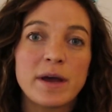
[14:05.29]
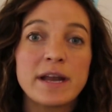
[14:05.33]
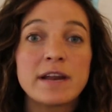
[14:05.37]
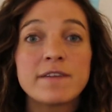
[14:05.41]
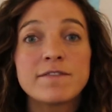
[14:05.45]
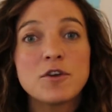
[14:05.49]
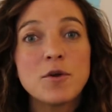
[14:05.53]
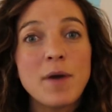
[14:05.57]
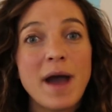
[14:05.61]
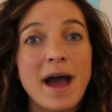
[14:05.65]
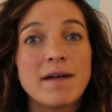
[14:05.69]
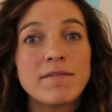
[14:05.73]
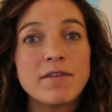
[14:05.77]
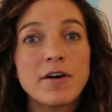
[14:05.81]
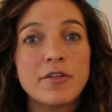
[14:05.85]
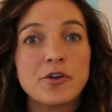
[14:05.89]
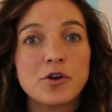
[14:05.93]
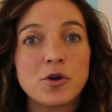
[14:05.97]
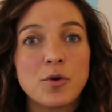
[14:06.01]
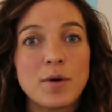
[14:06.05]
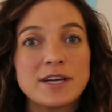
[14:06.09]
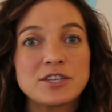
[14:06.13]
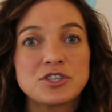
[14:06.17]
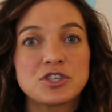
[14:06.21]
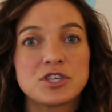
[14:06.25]
And if you have other
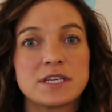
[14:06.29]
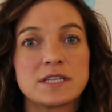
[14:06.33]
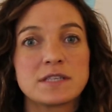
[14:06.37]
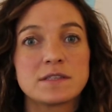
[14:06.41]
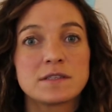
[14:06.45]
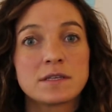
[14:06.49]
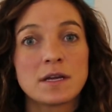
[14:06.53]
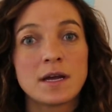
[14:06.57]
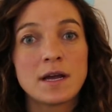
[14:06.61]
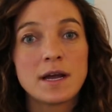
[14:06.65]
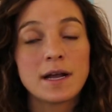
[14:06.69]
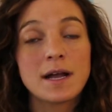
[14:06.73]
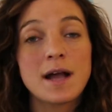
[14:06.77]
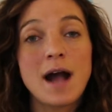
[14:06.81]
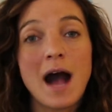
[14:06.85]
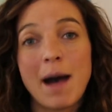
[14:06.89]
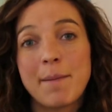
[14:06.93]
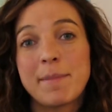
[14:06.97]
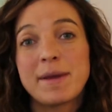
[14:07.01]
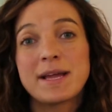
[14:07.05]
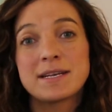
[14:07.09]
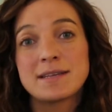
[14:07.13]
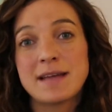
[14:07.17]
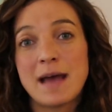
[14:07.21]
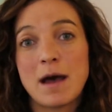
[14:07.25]
questions,
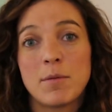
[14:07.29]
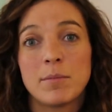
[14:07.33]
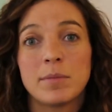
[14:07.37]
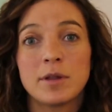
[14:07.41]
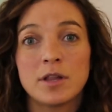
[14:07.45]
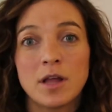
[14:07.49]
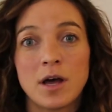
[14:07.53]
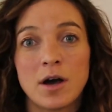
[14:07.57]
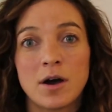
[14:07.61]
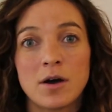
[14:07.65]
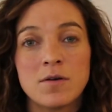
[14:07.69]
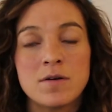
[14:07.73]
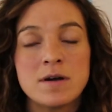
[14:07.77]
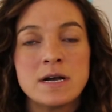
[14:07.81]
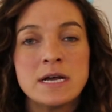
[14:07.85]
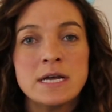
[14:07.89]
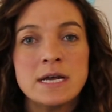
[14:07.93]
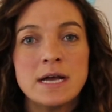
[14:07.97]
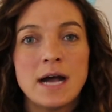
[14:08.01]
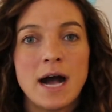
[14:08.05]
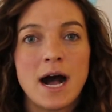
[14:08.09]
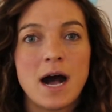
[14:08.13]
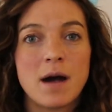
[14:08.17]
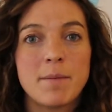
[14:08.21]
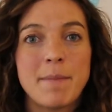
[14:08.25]
comment down below,
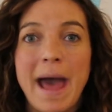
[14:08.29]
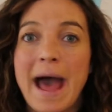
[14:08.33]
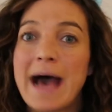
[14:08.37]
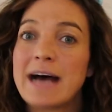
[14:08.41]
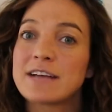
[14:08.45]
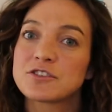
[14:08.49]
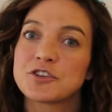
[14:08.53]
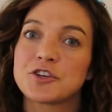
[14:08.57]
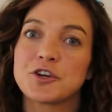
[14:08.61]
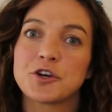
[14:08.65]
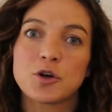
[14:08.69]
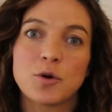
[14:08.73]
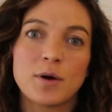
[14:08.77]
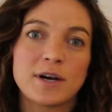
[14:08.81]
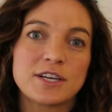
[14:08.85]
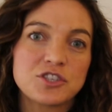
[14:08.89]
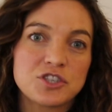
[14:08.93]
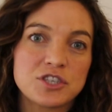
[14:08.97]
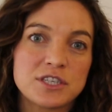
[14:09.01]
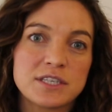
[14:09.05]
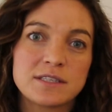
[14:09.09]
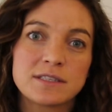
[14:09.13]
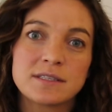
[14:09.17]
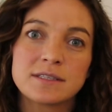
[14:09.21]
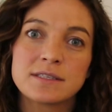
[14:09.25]
ask your
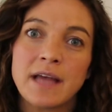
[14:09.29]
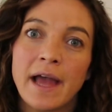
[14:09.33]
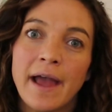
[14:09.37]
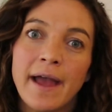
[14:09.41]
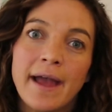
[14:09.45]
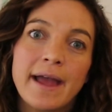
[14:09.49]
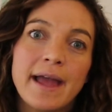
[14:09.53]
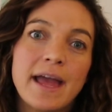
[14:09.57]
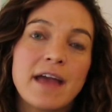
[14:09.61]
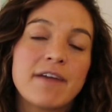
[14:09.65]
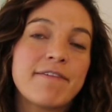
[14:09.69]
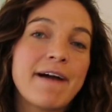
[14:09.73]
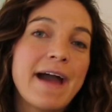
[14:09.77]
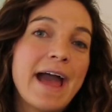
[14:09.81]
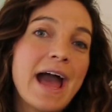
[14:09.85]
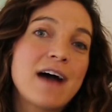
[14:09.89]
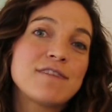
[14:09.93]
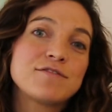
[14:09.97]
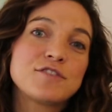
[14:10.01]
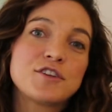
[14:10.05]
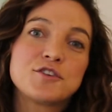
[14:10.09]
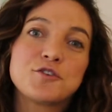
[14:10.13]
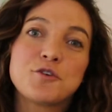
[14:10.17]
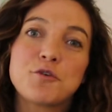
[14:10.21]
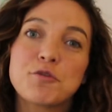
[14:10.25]
questions. If I
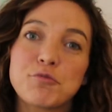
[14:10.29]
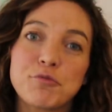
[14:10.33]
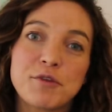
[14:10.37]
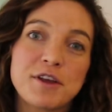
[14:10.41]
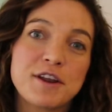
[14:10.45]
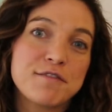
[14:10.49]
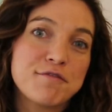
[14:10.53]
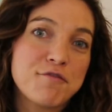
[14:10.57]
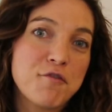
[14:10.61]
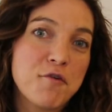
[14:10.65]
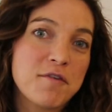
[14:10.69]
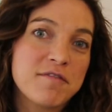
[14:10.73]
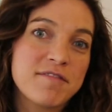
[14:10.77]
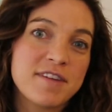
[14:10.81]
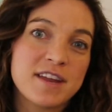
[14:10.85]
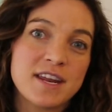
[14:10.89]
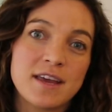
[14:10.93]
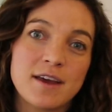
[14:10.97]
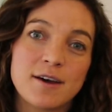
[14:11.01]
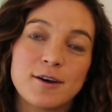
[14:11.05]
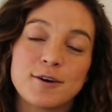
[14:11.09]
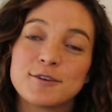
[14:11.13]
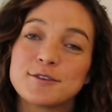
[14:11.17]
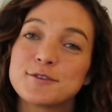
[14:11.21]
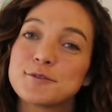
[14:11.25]
have to do 3 to 4
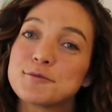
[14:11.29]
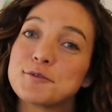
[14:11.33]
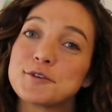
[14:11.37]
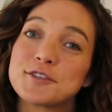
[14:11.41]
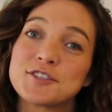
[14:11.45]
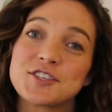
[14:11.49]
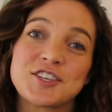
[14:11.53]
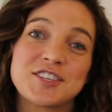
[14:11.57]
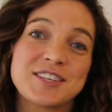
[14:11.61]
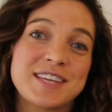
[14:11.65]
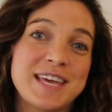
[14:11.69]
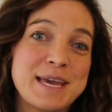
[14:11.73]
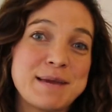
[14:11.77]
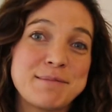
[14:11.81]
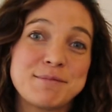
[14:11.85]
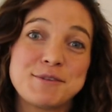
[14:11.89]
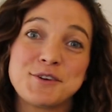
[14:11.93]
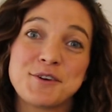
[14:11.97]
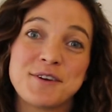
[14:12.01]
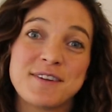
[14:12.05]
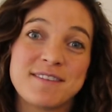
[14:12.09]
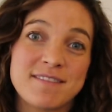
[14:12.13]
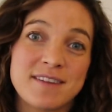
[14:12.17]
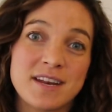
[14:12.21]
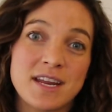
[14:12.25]
videos, we'll just keep
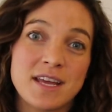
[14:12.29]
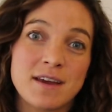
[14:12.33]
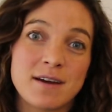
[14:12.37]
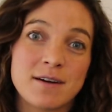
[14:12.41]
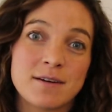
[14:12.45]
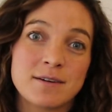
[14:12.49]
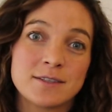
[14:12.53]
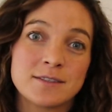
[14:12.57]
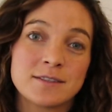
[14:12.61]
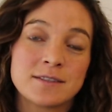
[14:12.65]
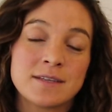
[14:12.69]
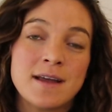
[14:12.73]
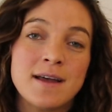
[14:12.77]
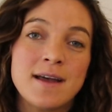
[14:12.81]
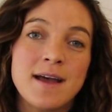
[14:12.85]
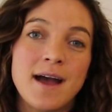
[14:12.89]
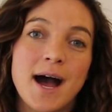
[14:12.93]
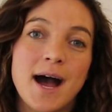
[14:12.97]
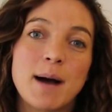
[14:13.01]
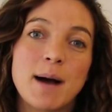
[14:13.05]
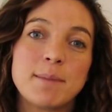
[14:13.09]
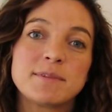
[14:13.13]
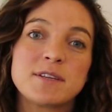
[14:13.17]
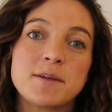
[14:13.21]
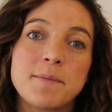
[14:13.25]
doing videos
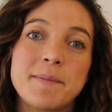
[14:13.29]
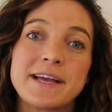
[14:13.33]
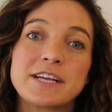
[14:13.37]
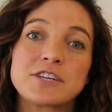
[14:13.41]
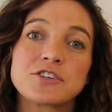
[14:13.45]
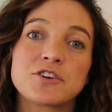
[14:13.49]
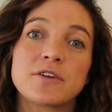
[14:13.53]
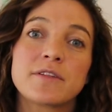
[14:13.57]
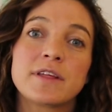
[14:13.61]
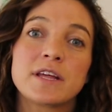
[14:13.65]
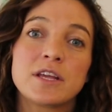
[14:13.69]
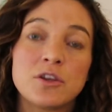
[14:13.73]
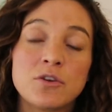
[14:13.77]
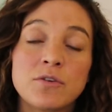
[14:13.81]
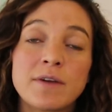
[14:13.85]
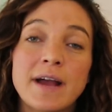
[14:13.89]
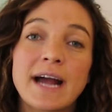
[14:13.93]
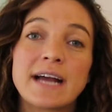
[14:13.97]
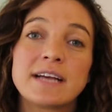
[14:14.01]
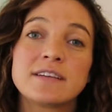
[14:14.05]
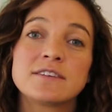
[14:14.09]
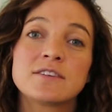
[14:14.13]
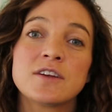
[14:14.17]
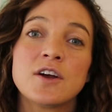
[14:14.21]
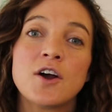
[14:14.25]
to make sure that you
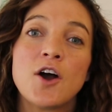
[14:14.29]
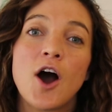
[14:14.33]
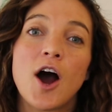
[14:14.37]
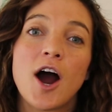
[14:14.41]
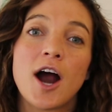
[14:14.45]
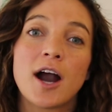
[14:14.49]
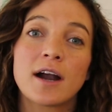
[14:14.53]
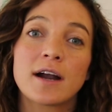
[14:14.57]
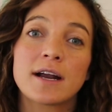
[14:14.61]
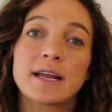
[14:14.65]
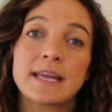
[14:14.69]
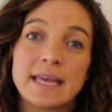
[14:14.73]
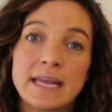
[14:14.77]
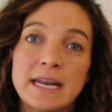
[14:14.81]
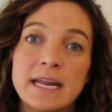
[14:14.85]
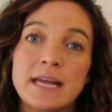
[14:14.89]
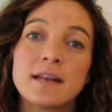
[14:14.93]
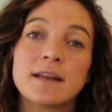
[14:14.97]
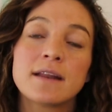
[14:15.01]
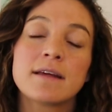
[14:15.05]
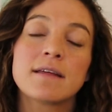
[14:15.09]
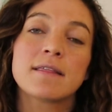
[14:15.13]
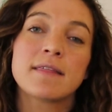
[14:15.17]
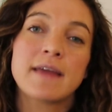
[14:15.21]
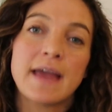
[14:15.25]
guys are
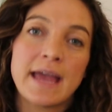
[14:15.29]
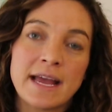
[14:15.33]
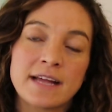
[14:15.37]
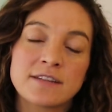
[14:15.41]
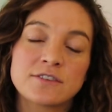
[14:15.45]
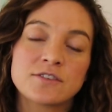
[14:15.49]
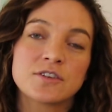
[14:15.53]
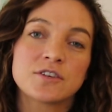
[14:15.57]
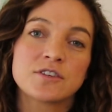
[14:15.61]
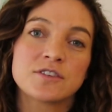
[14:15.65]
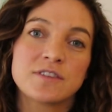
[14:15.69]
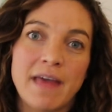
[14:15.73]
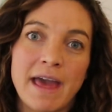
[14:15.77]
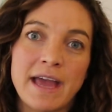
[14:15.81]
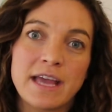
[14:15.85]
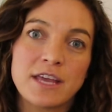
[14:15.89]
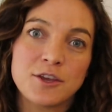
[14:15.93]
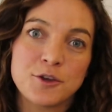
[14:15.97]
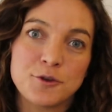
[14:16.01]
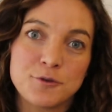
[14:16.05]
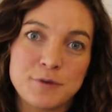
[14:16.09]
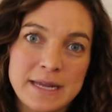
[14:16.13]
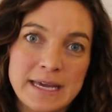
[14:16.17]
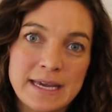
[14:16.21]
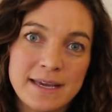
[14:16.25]
getting the answers that
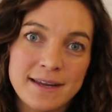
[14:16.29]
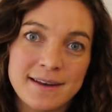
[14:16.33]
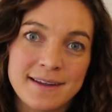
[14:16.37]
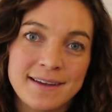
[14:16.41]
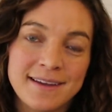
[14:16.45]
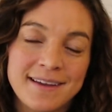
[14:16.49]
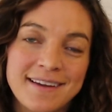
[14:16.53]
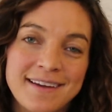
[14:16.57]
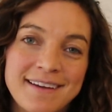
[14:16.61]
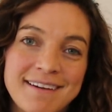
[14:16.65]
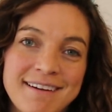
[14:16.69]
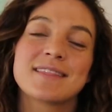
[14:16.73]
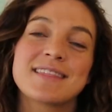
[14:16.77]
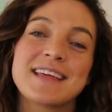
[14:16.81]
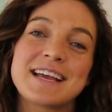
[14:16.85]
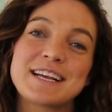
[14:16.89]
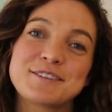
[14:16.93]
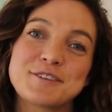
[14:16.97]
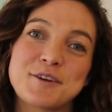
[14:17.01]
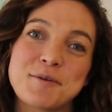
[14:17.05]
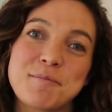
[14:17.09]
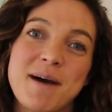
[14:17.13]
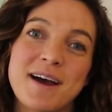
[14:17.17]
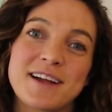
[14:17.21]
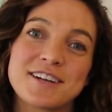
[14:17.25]
you need.
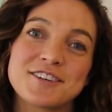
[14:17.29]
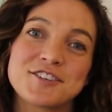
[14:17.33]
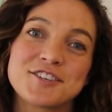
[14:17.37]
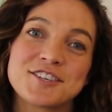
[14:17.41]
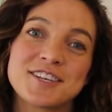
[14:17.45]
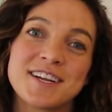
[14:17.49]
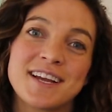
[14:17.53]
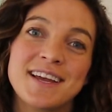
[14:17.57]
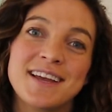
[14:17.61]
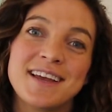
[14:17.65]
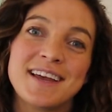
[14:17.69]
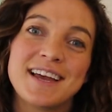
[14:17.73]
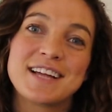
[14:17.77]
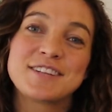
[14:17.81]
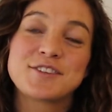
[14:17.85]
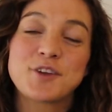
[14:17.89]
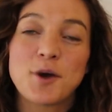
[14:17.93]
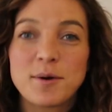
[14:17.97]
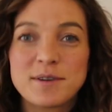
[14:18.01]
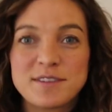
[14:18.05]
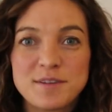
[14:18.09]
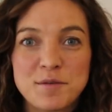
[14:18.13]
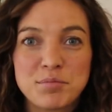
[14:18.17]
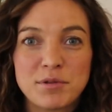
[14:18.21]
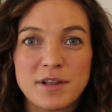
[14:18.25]
Thanks so much. It's
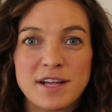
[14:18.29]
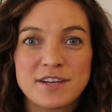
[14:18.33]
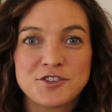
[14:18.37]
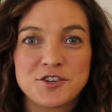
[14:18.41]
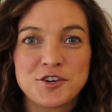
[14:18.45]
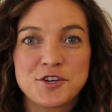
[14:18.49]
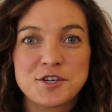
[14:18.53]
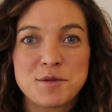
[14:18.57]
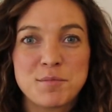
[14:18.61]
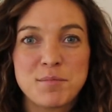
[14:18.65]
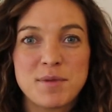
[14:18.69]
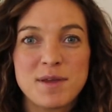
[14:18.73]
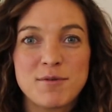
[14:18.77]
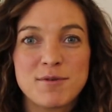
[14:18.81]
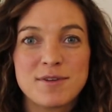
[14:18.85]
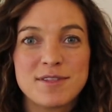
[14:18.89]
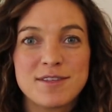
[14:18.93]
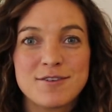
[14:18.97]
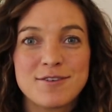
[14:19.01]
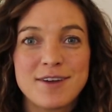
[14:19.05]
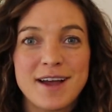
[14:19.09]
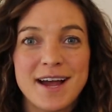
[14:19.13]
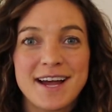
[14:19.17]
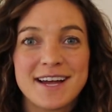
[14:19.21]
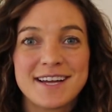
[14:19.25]
always a pleasure to be
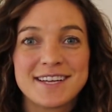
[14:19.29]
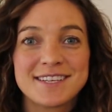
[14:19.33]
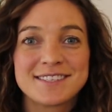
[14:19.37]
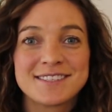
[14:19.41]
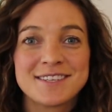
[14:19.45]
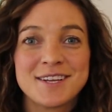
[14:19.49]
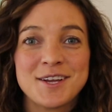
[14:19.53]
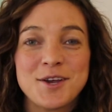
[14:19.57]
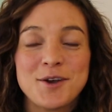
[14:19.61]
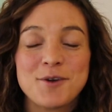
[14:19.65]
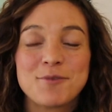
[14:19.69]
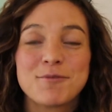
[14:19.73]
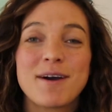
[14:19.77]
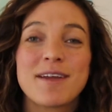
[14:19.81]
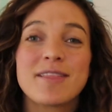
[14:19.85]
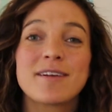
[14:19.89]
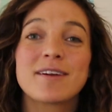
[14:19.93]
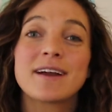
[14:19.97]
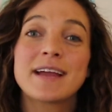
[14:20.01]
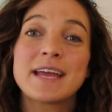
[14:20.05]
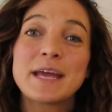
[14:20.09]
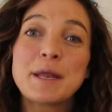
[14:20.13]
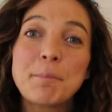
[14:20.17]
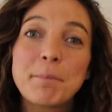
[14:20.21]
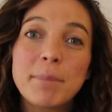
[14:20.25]
with you guys,
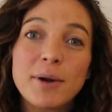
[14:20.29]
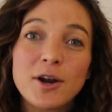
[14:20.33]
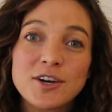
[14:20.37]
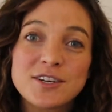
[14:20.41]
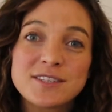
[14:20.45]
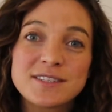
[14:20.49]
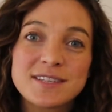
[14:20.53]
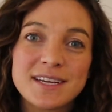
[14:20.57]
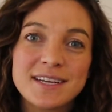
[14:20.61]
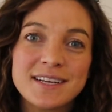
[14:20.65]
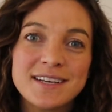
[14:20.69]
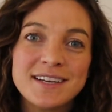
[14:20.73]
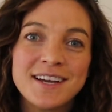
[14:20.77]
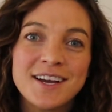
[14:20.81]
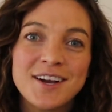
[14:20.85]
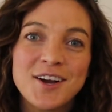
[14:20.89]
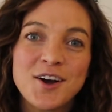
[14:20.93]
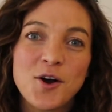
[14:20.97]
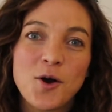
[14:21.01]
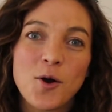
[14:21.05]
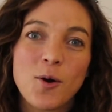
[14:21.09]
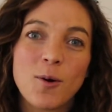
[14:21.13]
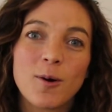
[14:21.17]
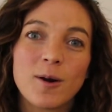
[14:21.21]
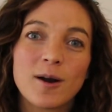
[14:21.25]
whether in person
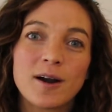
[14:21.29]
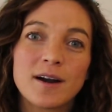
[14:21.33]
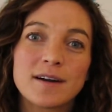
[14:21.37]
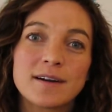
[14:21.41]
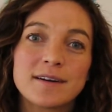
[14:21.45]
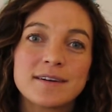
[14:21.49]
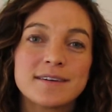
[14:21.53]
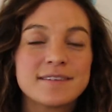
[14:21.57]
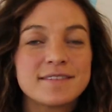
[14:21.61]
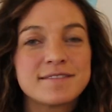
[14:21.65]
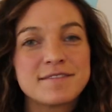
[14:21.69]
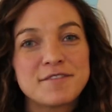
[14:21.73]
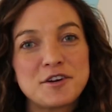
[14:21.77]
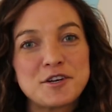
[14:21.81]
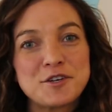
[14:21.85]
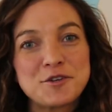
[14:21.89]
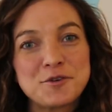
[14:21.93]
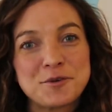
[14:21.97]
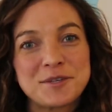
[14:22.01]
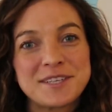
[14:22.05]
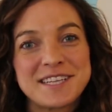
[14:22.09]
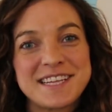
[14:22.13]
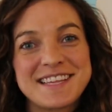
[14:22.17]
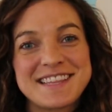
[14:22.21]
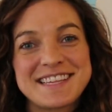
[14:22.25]
or
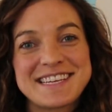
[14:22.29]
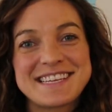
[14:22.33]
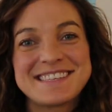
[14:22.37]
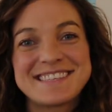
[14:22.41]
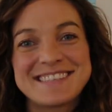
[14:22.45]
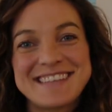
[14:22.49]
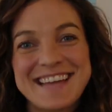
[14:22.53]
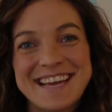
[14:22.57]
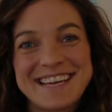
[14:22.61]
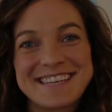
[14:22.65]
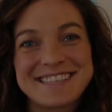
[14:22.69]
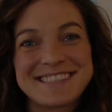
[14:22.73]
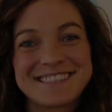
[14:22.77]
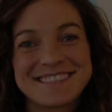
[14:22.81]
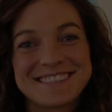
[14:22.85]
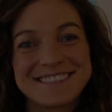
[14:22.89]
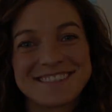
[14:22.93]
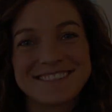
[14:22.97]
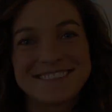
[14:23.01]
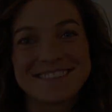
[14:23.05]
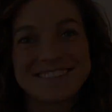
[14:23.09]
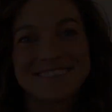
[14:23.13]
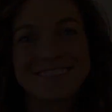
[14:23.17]
virtually these days.